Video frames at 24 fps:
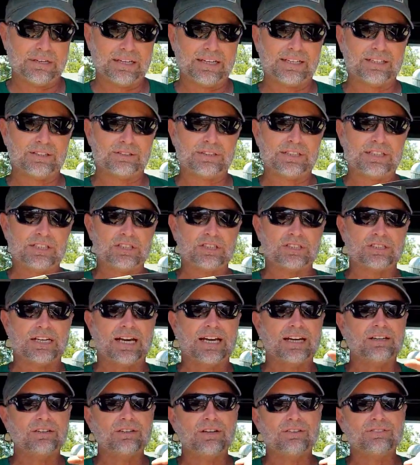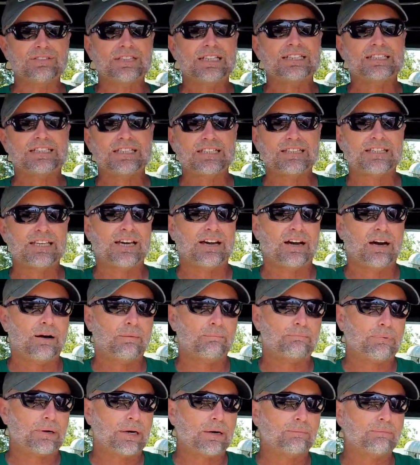green shirt. I don't know if they did that on
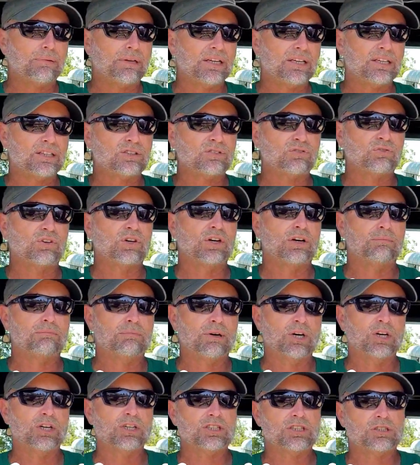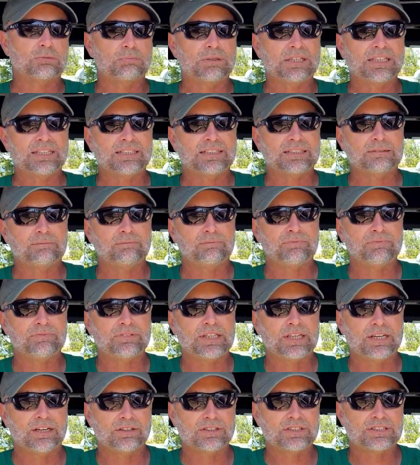purpose for March being, you
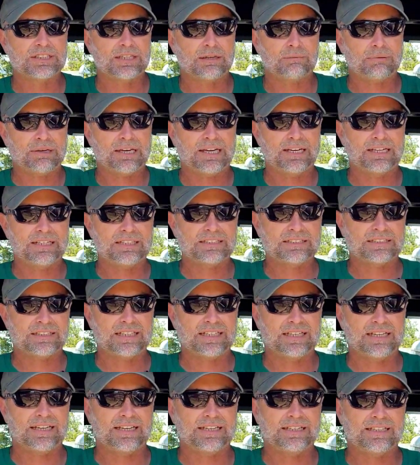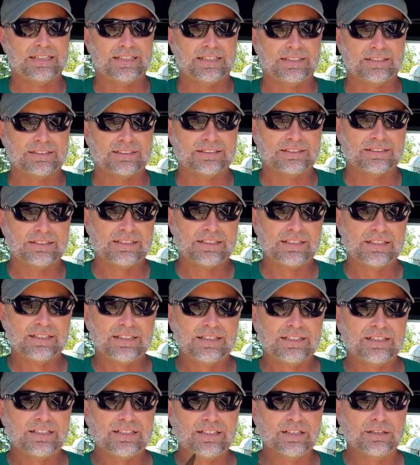know, St. Patty's Day, and,
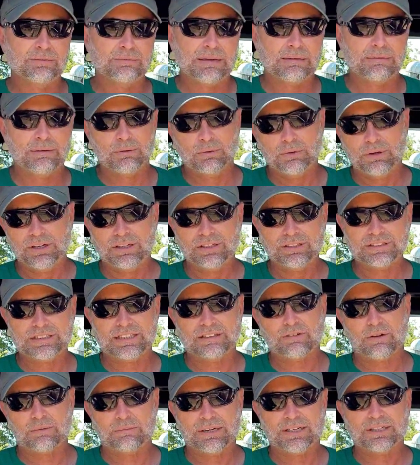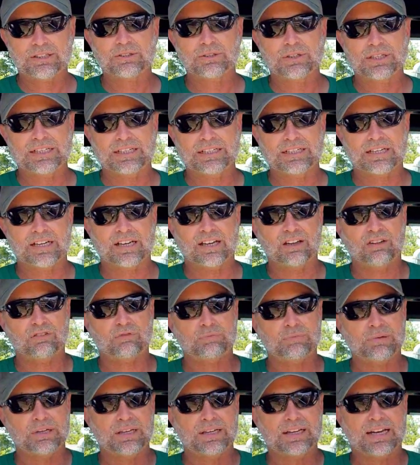you know, maybe we'll give them a green knife,
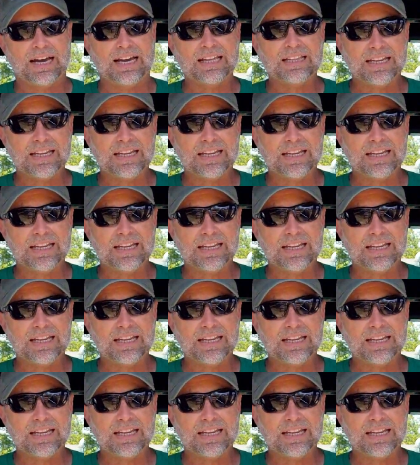but I like